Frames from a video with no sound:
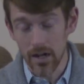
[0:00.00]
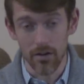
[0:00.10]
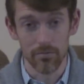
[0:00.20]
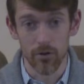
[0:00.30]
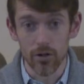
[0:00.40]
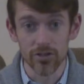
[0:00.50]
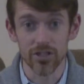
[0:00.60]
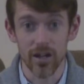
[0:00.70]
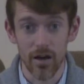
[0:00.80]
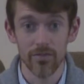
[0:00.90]
a
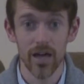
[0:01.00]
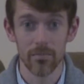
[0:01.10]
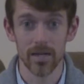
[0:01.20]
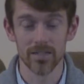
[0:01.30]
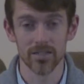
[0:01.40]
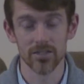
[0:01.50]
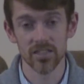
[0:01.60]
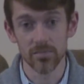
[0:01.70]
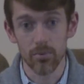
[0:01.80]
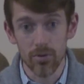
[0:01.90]
version of that message and
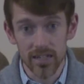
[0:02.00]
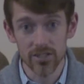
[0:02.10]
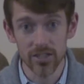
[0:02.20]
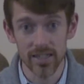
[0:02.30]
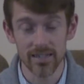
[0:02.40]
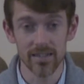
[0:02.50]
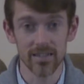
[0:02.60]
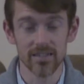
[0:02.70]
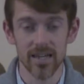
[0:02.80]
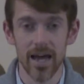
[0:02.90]
he's preaching it in
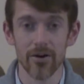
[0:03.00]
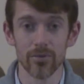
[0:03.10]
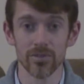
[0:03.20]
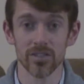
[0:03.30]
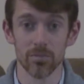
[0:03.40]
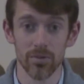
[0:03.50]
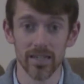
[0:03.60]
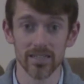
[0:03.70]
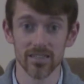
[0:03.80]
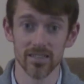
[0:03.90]
the towns and the
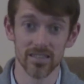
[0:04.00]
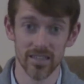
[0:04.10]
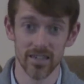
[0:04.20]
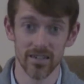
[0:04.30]
places he's in.